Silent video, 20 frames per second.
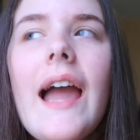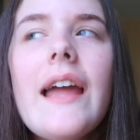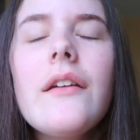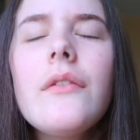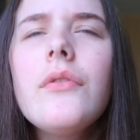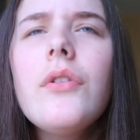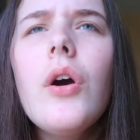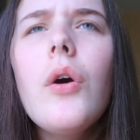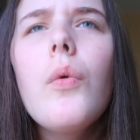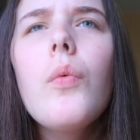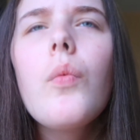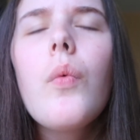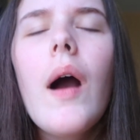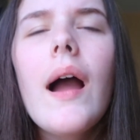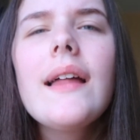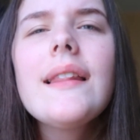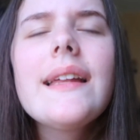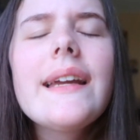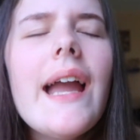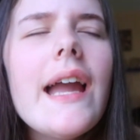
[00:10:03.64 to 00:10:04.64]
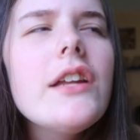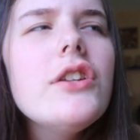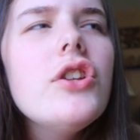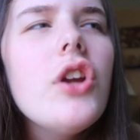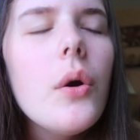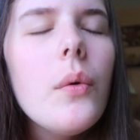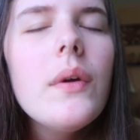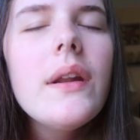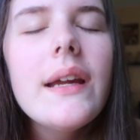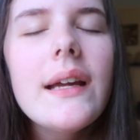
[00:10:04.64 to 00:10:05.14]
i don't know what like i
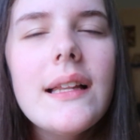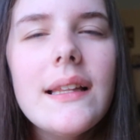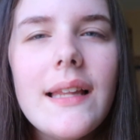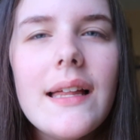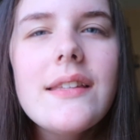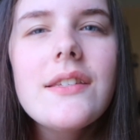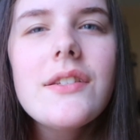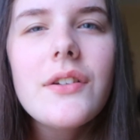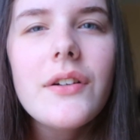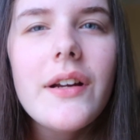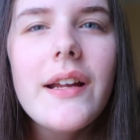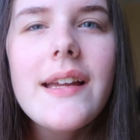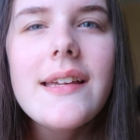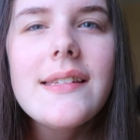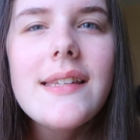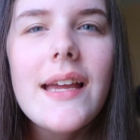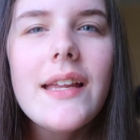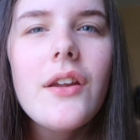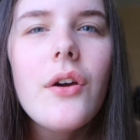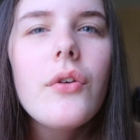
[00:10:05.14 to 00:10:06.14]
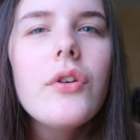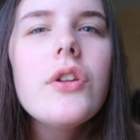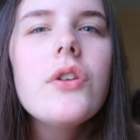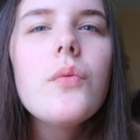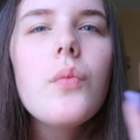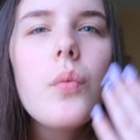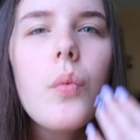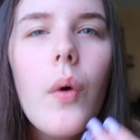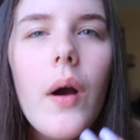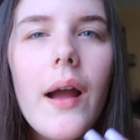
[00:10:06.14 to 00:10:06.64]
know what a cleanser is i know
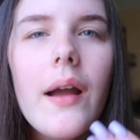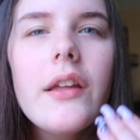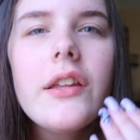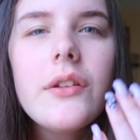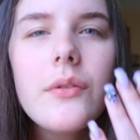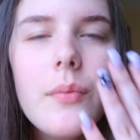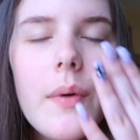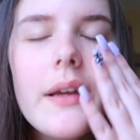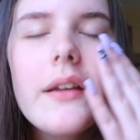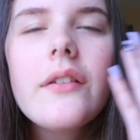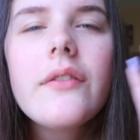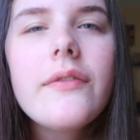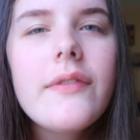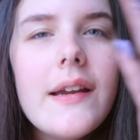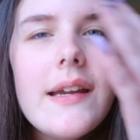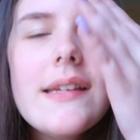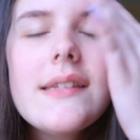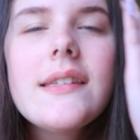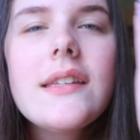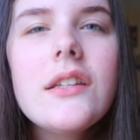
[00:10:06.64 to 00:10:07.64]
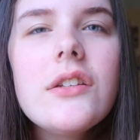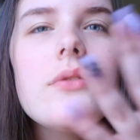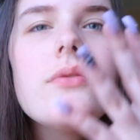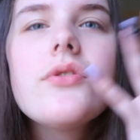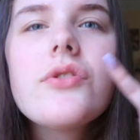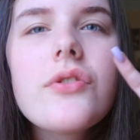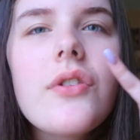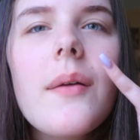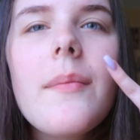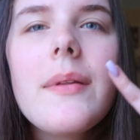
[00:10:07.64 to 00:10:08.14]
you wet you wet your face and you
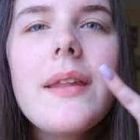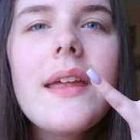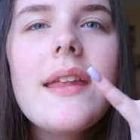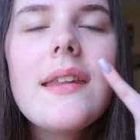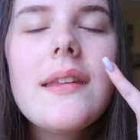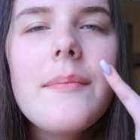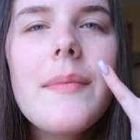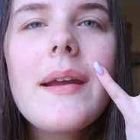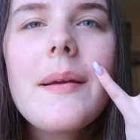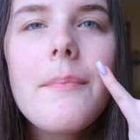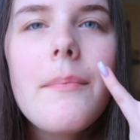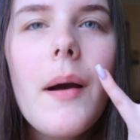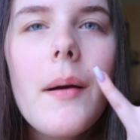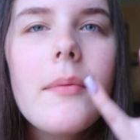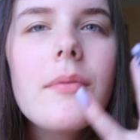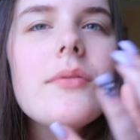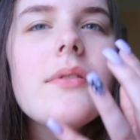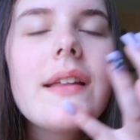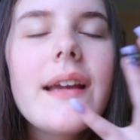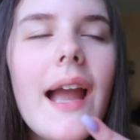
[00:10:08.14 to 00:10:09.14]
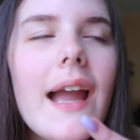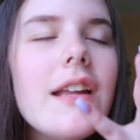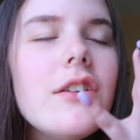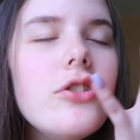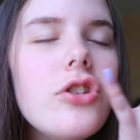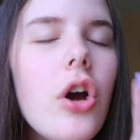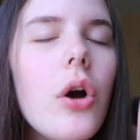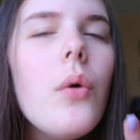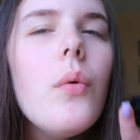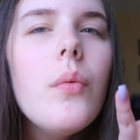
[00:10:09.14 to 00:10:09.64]
scrub it in to make bubble like i
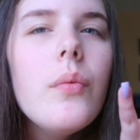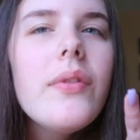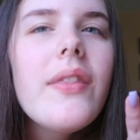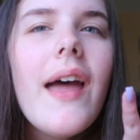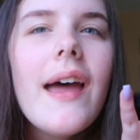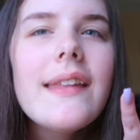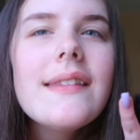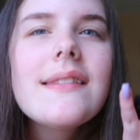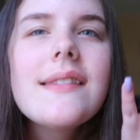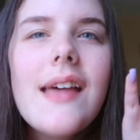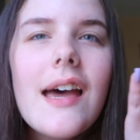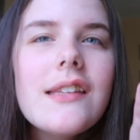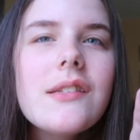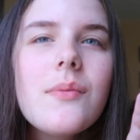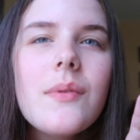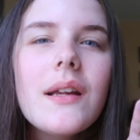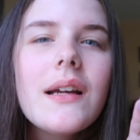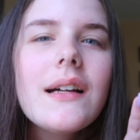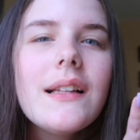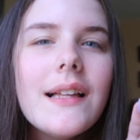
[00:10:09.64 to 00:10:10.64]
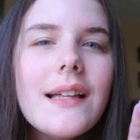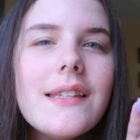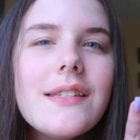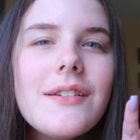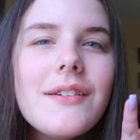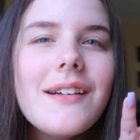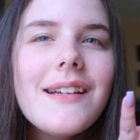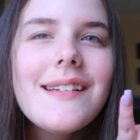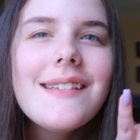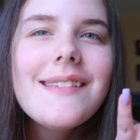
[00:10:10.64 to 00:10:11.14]
know that that's what a
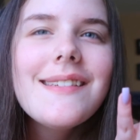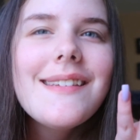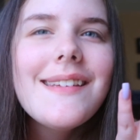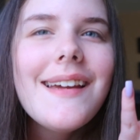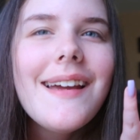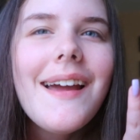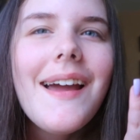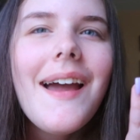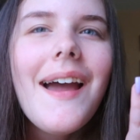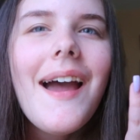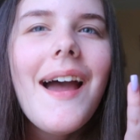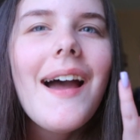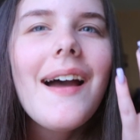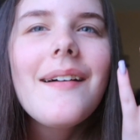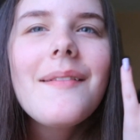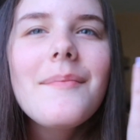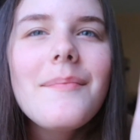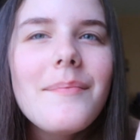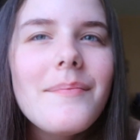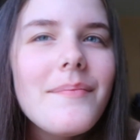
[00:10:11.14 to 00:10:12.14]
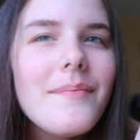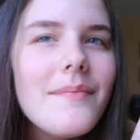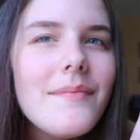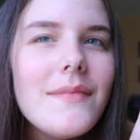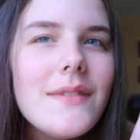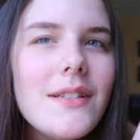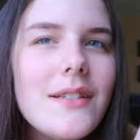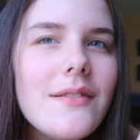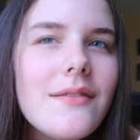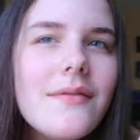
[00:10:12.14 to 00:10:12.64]
cleanser is
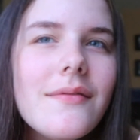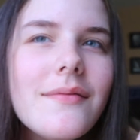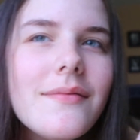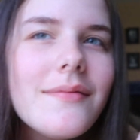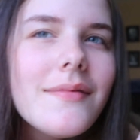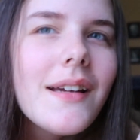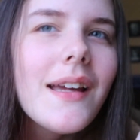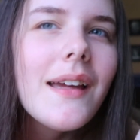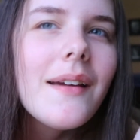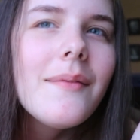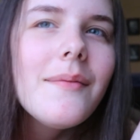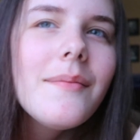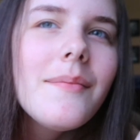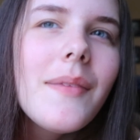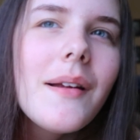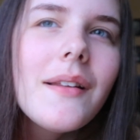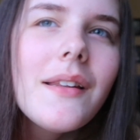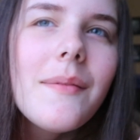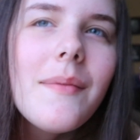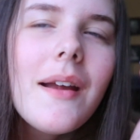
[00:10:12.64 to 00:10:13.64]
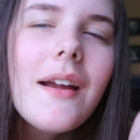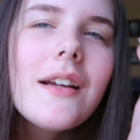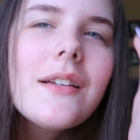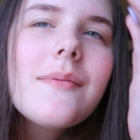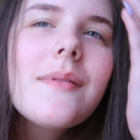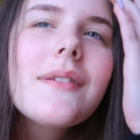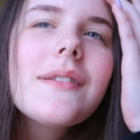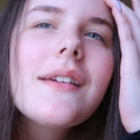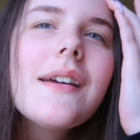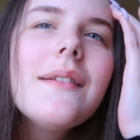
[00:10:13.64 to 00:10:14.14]
you okay apparently my hair
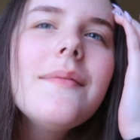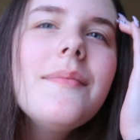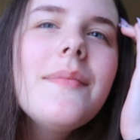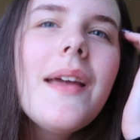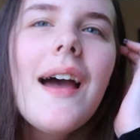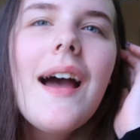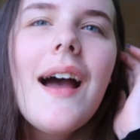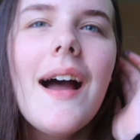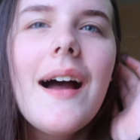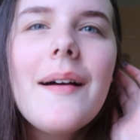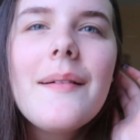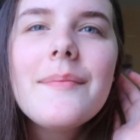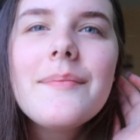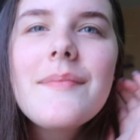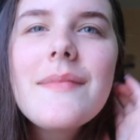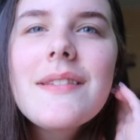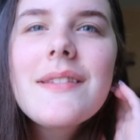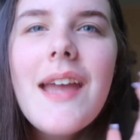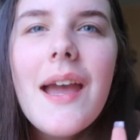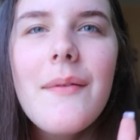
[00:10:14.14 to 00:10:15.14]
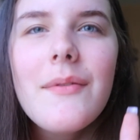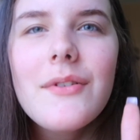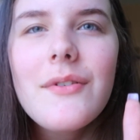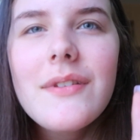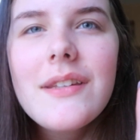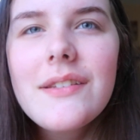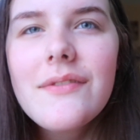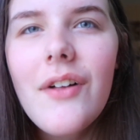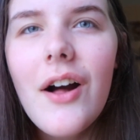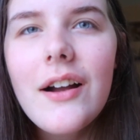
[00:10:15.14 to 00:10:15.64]
smells good um it's okay we're
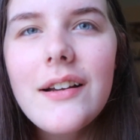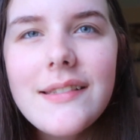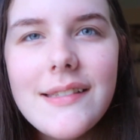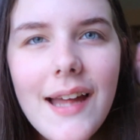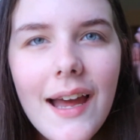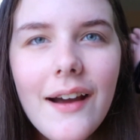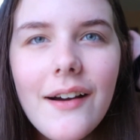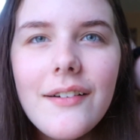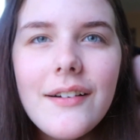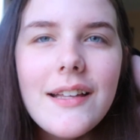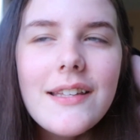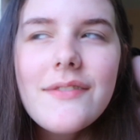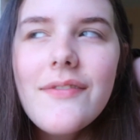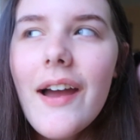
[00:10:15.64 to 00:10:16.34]
doing this vlog style it's